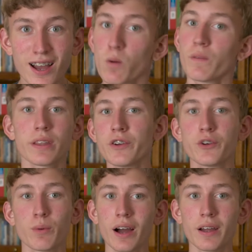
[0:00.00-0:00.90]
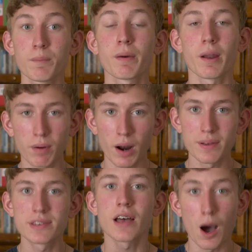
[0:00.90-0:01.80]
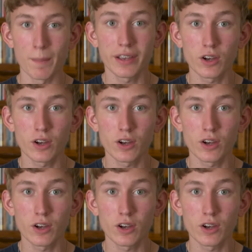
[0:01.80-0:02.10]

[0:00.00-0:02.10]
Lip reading: Well, neither do I, but I promise I'll make it